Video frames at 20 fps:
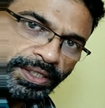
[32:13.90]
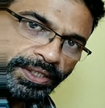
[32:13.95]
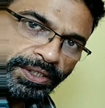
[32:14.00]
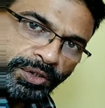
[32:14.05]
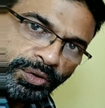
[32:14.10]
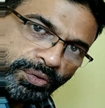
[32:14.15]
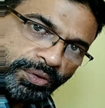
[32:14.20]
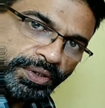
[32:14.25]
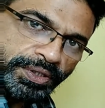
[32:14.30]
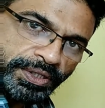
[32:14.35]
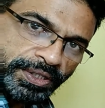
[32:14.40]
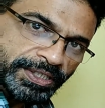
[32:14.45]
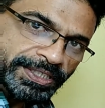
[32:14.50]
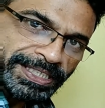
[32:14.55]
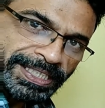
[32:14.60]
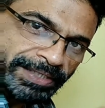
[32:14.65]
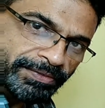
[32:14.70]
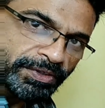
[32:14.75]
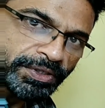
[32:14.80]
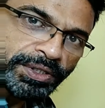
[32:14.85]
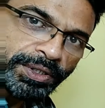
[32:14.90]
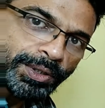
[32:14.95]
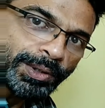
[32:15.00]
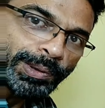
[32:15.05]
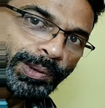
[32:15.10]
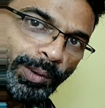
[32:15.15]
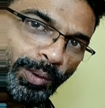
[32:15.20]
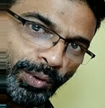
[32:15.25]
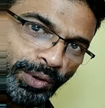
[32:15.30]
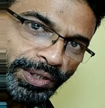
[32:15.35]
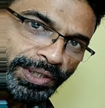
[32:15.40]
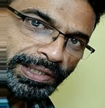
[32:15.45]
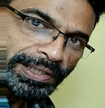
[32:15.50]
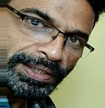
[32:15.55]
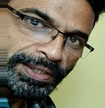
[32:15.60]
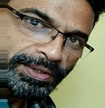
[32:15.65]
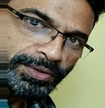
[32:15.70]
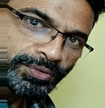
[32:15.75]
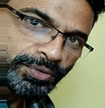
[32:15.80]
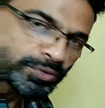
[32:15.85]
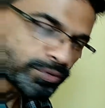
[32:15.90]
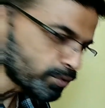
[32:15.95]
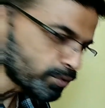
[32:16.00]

in your receiver locally. So